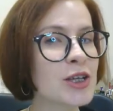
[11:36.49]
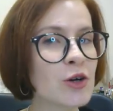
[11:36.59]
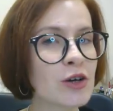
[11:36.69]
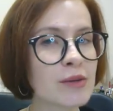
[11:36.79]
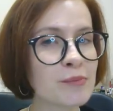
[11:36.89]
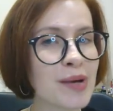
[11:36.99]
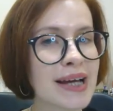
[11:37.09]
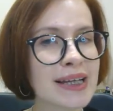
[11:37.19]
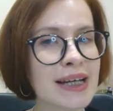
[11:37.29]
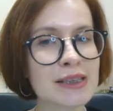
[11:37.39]
Your
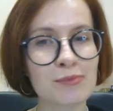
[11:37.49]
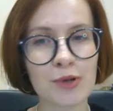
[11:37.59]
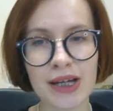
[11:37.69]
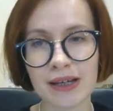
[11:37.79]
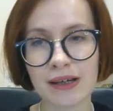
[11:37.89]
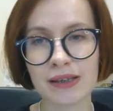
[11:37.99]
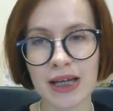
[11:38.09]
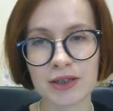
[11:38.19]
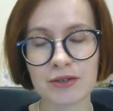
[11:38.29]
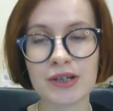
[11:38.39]
back-end booking
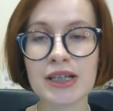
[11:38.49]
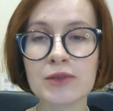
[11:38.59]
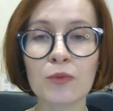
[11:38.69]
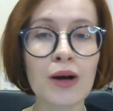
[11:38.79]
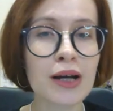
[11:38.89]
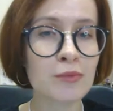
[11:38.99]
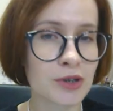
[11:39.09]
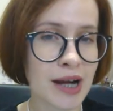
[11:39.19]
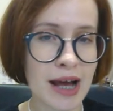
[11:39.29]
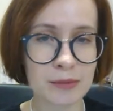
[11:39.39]
calendar is one
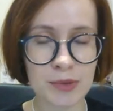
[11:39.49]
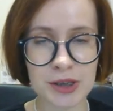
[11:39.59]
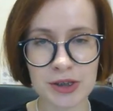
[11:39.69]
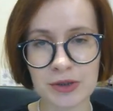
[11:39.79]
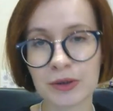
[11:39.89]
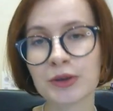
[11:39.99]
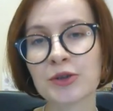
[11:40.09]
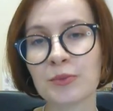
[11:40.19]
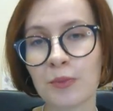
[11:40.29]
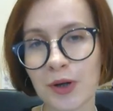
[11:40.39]
more helping tool to